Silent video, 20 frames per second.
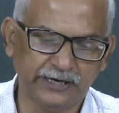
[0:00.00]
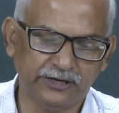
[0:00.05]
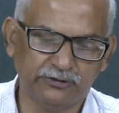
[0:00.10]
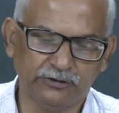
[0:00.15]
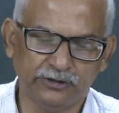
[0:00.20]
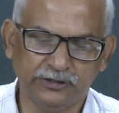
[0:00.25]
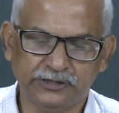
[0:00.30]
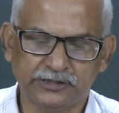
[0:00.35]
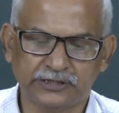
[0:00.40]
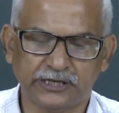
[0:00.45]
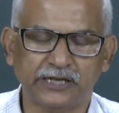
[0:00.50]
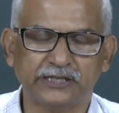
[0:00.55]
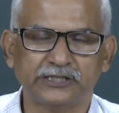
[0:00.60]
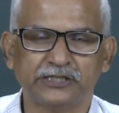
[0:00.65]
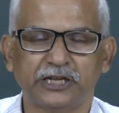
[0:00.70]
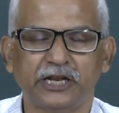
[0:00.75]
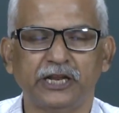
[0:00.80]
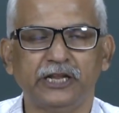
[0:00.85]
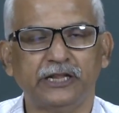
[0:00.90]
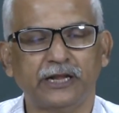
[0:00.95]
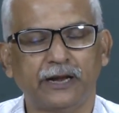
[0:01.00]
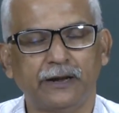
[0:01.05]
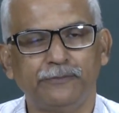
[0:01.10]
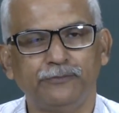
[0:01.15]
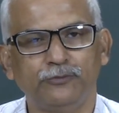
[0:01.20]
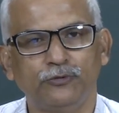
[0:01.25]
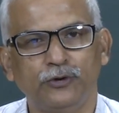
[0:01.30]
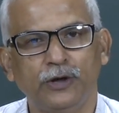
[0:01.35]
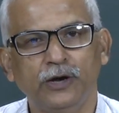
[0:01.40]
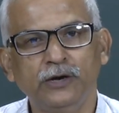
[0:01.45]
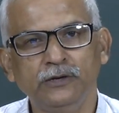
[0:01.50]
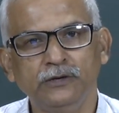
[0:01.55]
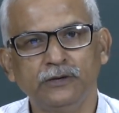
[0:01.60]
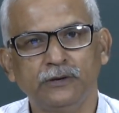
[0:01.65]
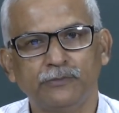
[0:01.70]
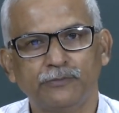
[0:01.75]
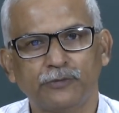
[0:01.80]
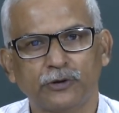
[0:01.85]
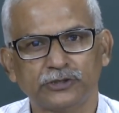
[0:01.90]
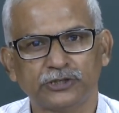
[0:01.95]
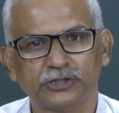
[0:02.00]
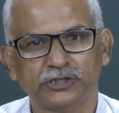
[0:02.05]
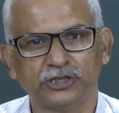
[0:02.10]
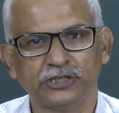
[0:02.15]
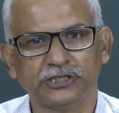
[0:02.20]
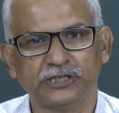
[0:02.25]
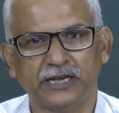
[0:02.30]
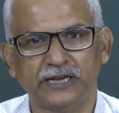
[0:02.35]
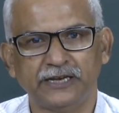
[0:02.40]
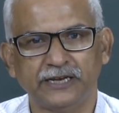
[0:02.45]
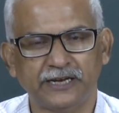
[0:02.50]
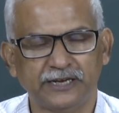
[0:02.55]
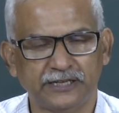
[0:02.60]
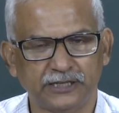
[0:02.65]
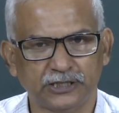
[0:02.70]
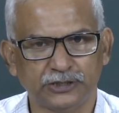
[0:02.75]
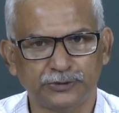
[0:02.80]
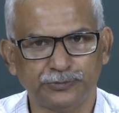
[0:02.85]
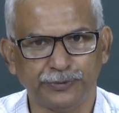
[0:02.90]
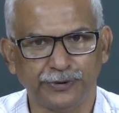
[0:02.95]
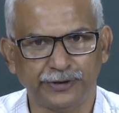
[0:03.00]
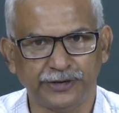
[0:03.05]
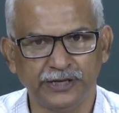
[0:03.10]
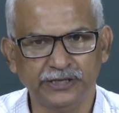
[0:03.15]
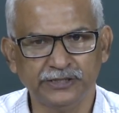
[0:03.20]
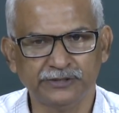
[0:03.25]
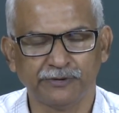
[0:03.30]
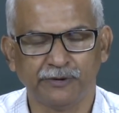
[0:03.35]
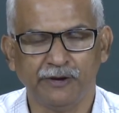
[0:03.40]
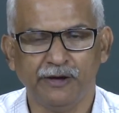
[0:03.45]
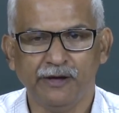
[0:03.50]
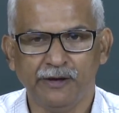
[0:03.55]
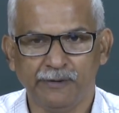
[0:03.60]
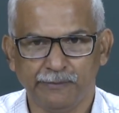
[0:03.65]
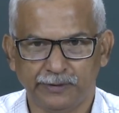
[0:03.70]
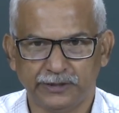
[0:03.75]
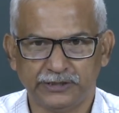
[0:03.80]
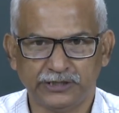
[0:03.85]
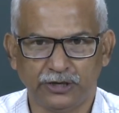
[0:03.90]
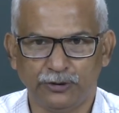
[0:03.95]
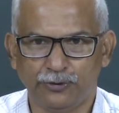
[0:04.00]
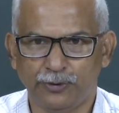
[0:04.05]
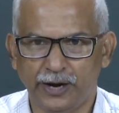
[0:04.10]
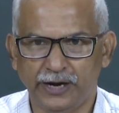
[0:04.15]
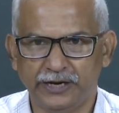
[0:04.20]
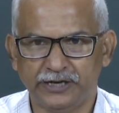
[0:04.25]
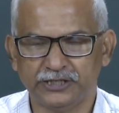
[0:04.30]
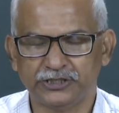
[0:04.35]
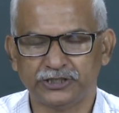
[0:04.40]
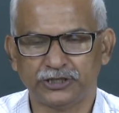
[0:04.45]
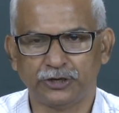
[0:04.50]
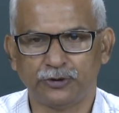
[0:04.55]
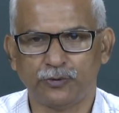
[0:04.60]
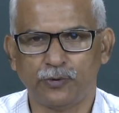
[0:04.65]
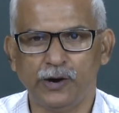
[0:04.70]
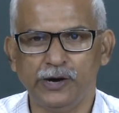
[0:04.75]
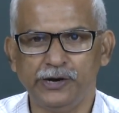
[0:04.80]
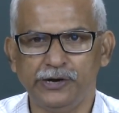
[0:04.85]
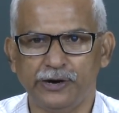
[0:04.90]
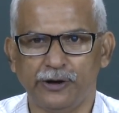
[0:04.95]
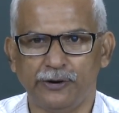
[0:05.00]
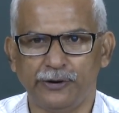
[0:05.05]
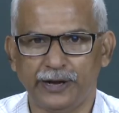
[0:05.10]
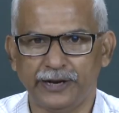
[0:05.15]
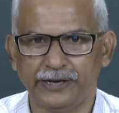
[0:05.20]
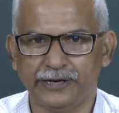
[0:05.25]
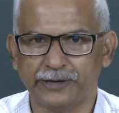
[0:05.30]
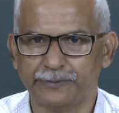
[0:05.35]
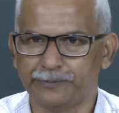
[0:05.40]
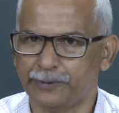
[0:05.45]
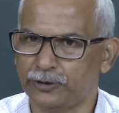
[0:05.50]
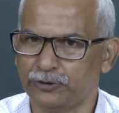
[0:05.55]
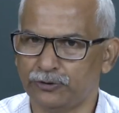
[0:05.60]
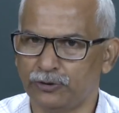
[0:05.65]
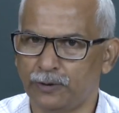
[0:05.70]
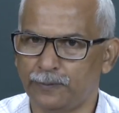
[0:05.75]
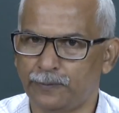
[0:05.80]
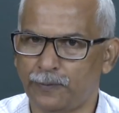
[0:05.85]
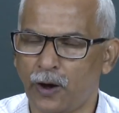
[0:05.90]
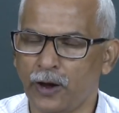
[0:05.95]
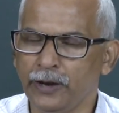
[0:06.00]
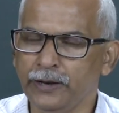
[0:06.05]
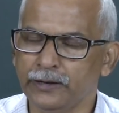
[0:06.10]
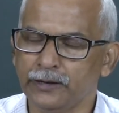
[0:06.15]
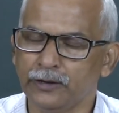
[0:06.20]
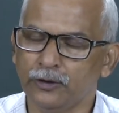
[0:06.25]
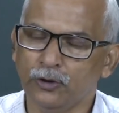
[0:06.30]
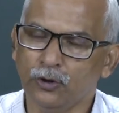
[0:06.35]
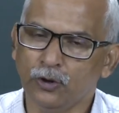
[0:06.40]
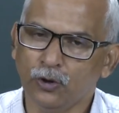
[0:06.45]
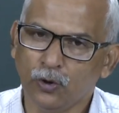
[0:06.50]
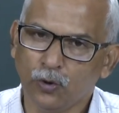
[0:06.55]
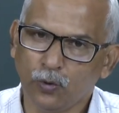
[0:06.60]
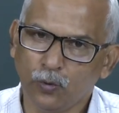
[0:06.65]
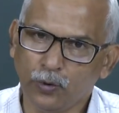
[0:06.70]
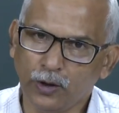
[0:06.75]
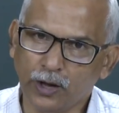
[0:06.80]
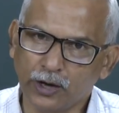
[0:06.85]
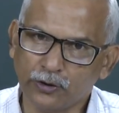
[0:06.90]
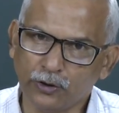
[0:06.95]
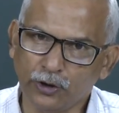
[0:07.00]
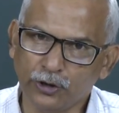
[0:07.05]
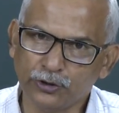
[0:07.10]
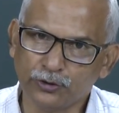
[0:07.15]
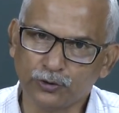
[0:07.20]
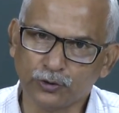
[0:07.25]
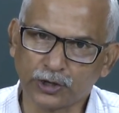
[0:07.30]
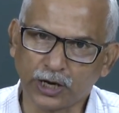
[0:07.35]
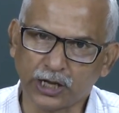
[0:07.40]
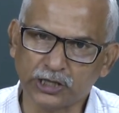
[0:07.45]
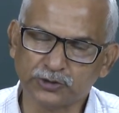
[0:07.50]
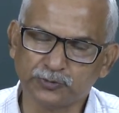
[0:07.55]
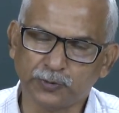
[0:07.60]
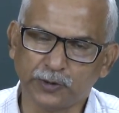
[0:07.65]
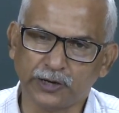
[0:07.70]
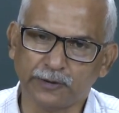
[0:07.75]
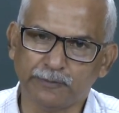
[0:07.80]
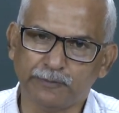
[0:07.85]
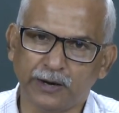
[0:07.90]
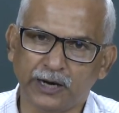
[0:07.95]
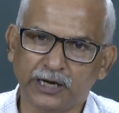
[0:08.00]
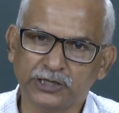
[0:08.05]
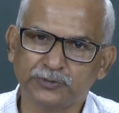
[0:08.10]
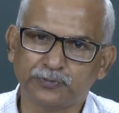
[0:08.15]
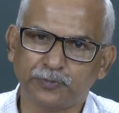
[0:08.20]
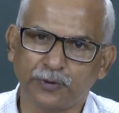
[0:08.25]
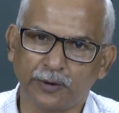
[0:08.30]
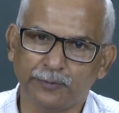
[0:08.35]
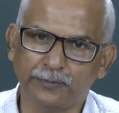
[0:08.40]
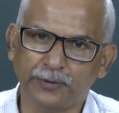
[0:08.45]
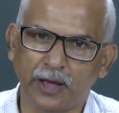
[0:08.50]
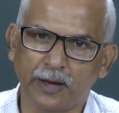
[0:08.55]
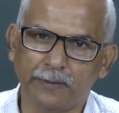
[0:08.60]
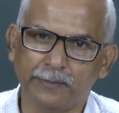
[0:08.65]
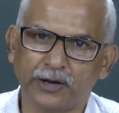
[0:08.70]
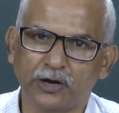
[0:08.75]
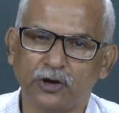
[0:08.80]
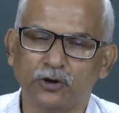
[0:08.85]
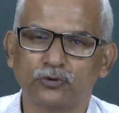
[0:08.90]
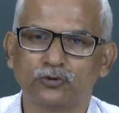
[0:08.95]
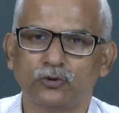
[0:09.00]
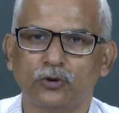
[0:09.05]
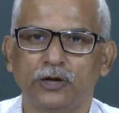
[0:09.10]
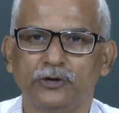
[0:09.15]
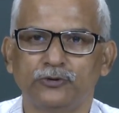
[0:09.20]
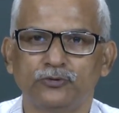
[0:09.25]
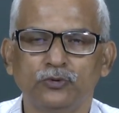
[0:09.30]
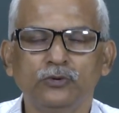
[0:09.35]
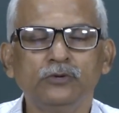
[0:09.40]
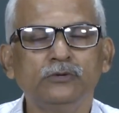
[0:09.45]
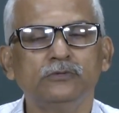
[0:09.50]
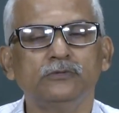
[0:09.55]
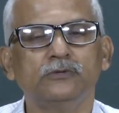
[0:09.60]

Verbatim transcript: it will send an interrupt to the processor saying that it is finished. Basically, why it is required? Now, at that particular point, we are going to transfer the bus from DMA controller to